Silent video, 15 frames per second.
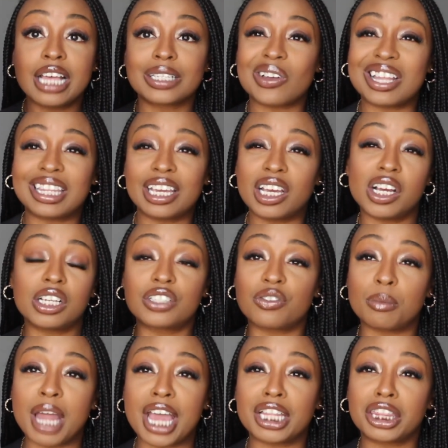So I think it goes
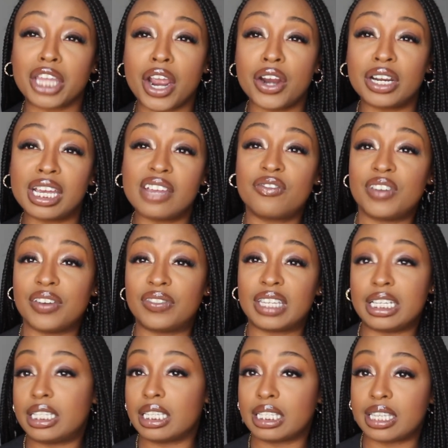from like 30,
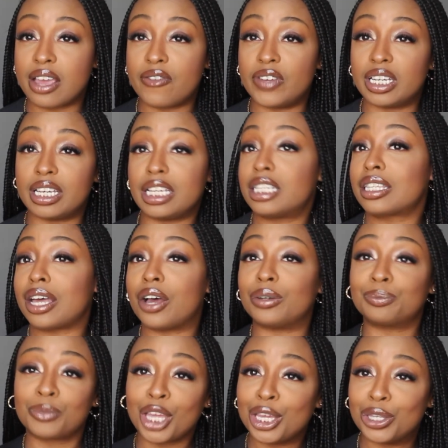50 to 70.
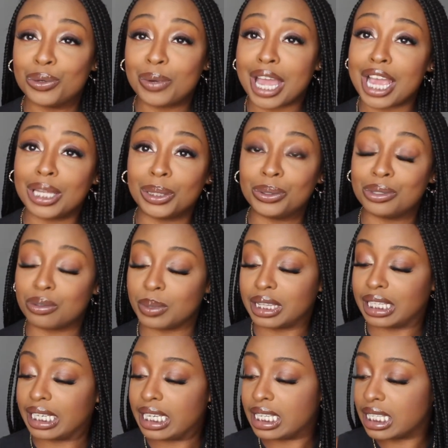So you can't lose
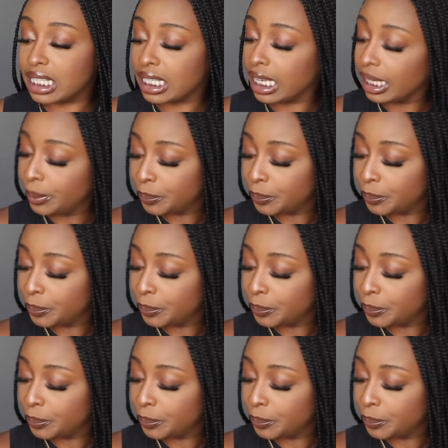with this.